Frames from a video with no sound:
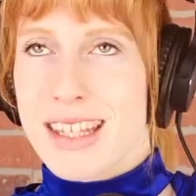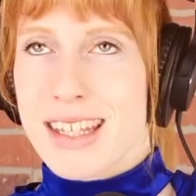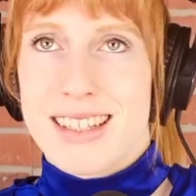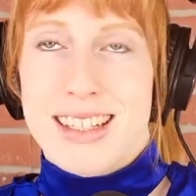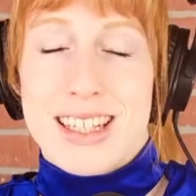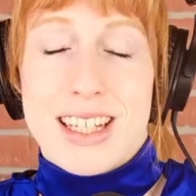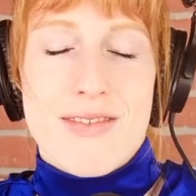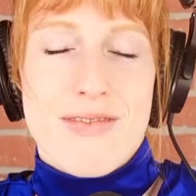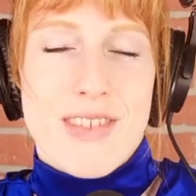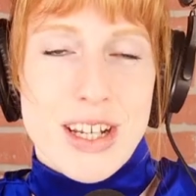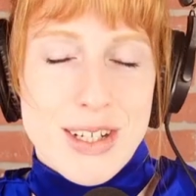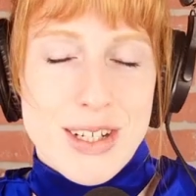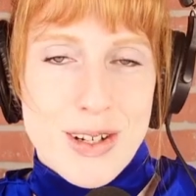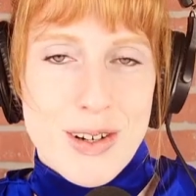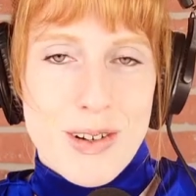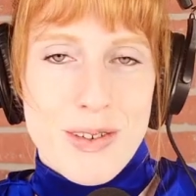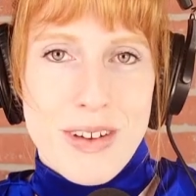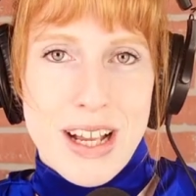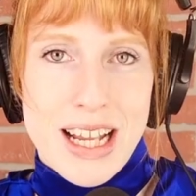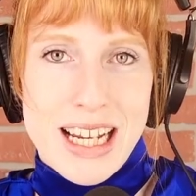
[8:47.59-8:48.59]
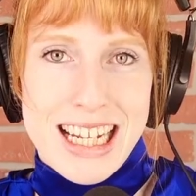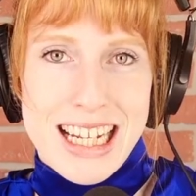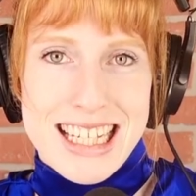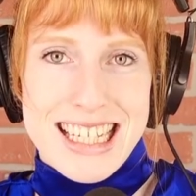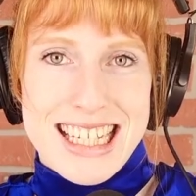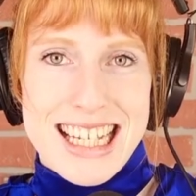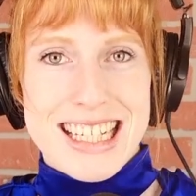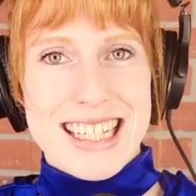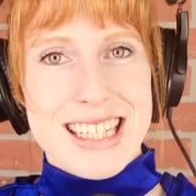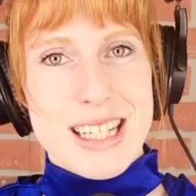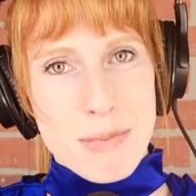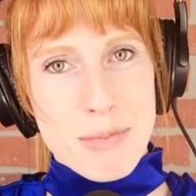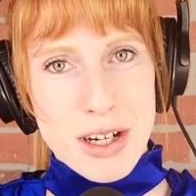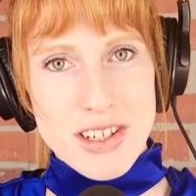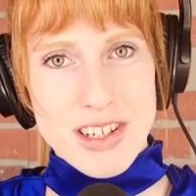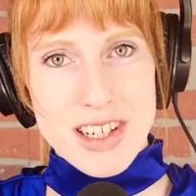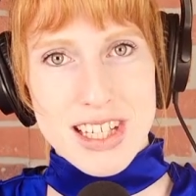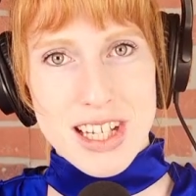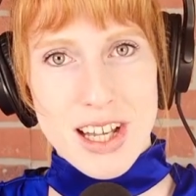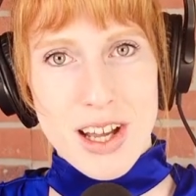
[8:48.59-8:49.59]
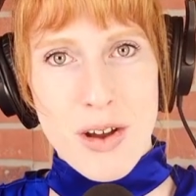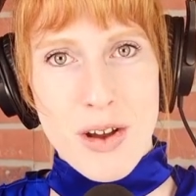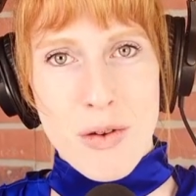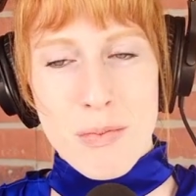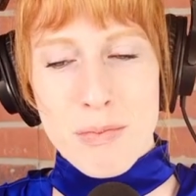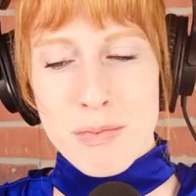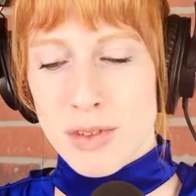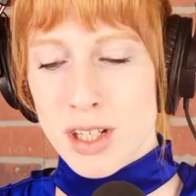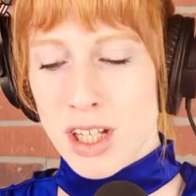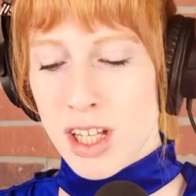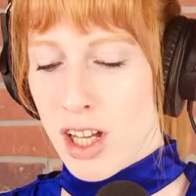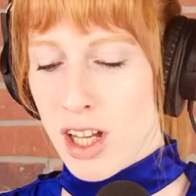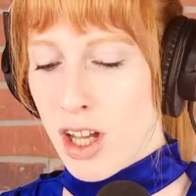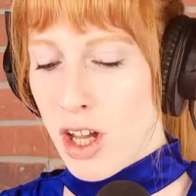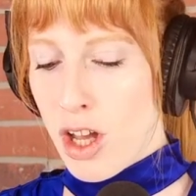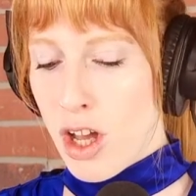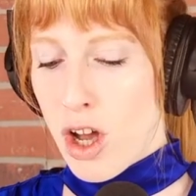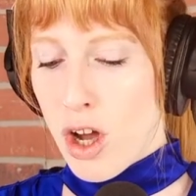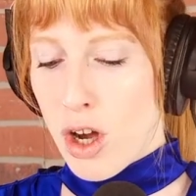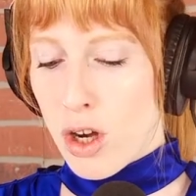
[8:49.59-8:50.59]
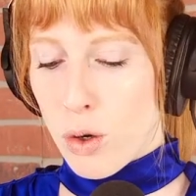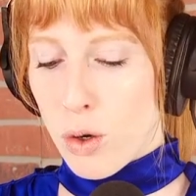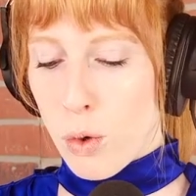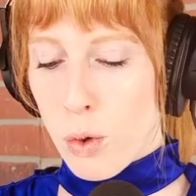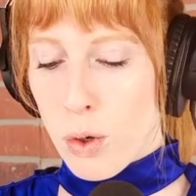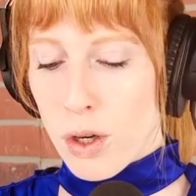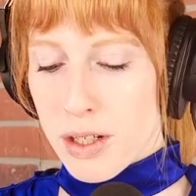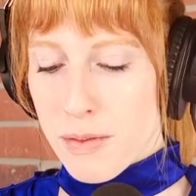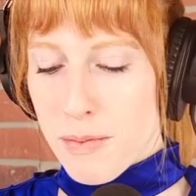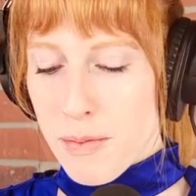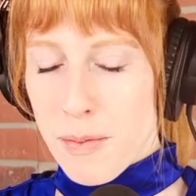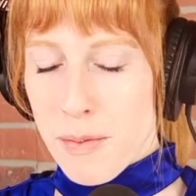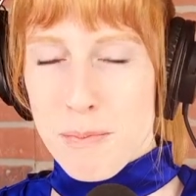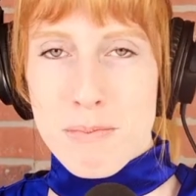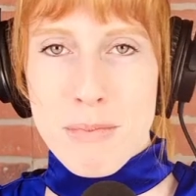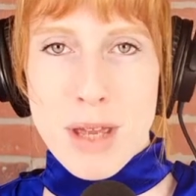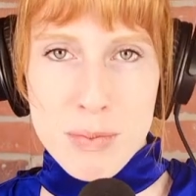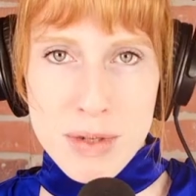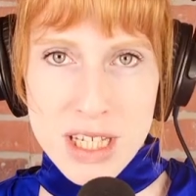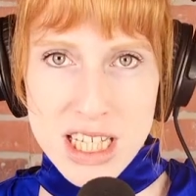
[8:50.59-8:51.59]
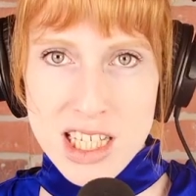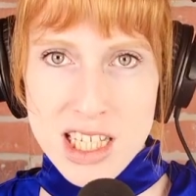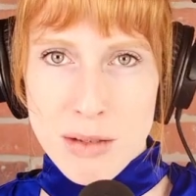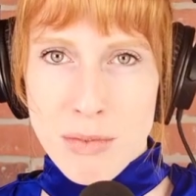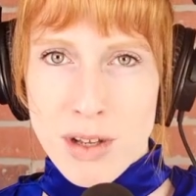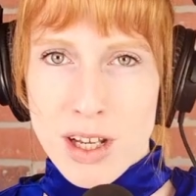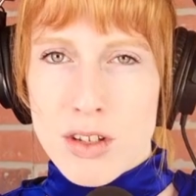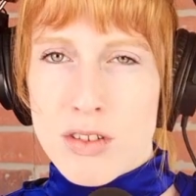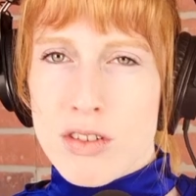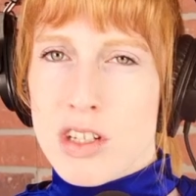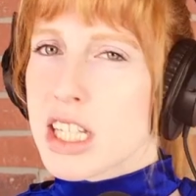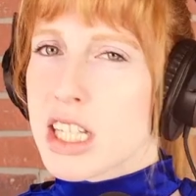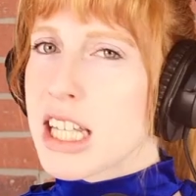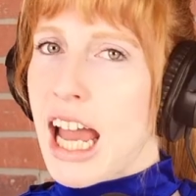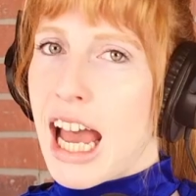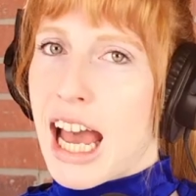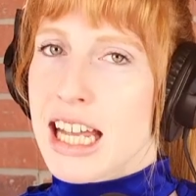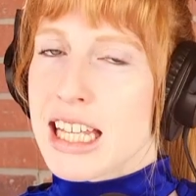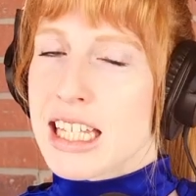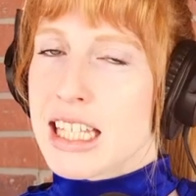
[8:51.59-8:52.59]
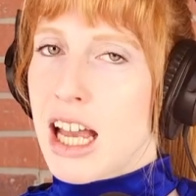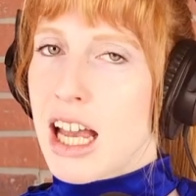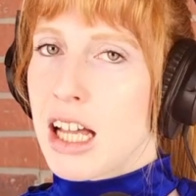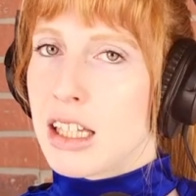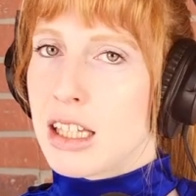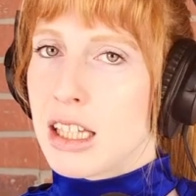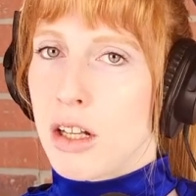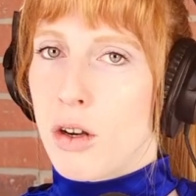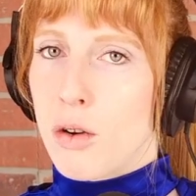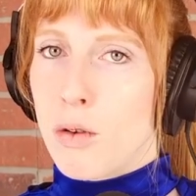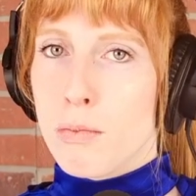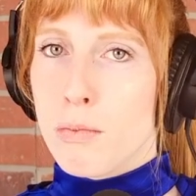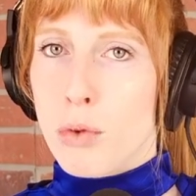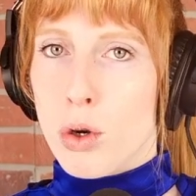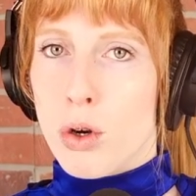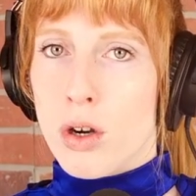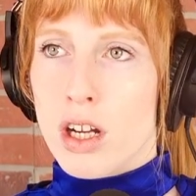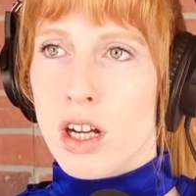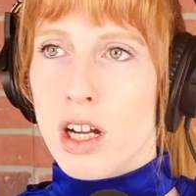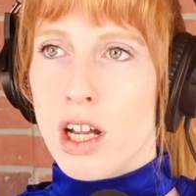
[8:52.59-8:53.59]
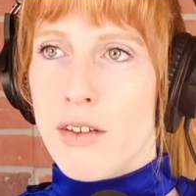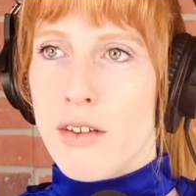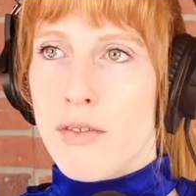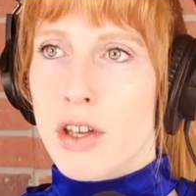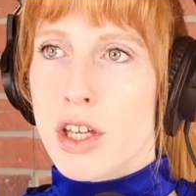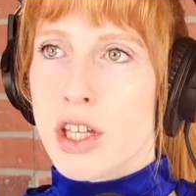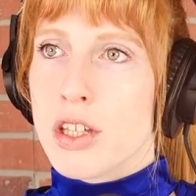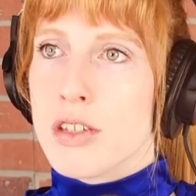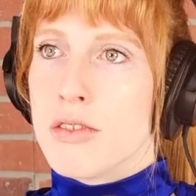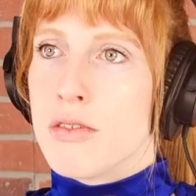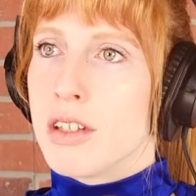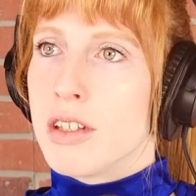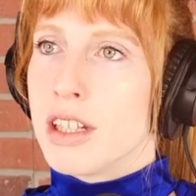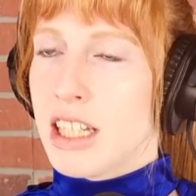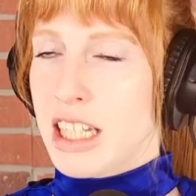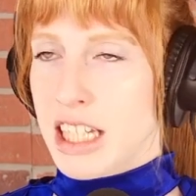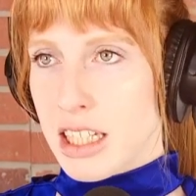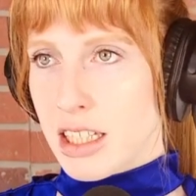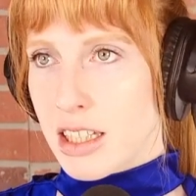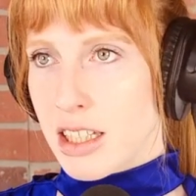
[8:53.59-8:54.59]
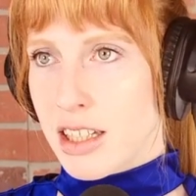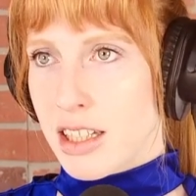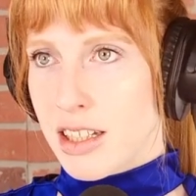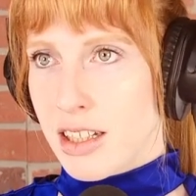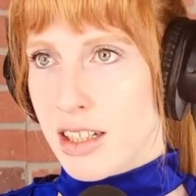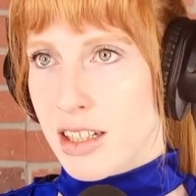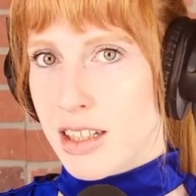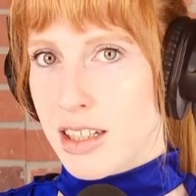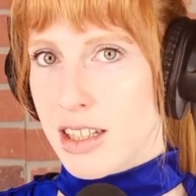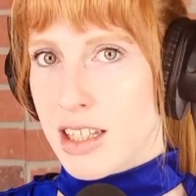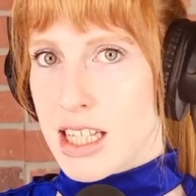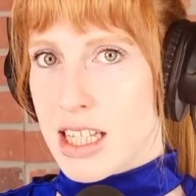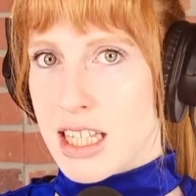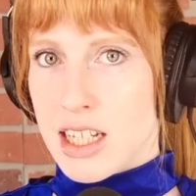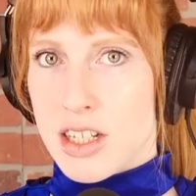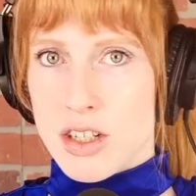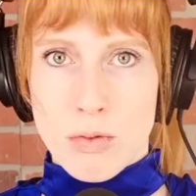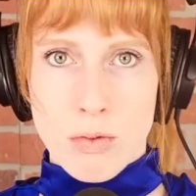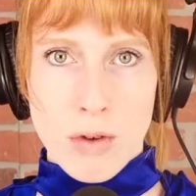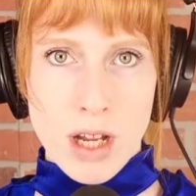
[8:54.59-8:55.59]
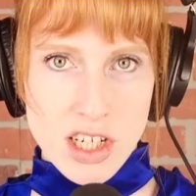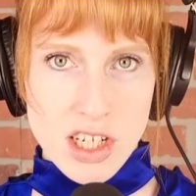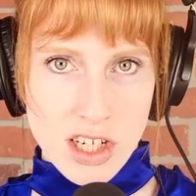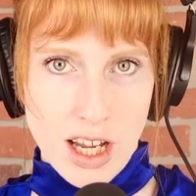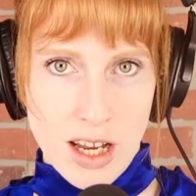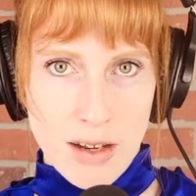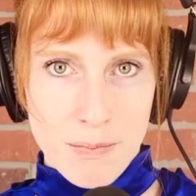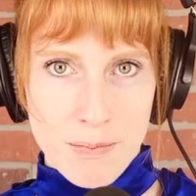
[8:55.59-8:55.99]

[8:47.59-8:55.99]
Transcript: conventional financing to purchase a home, or maybe someone who just has a little more of a unique situation.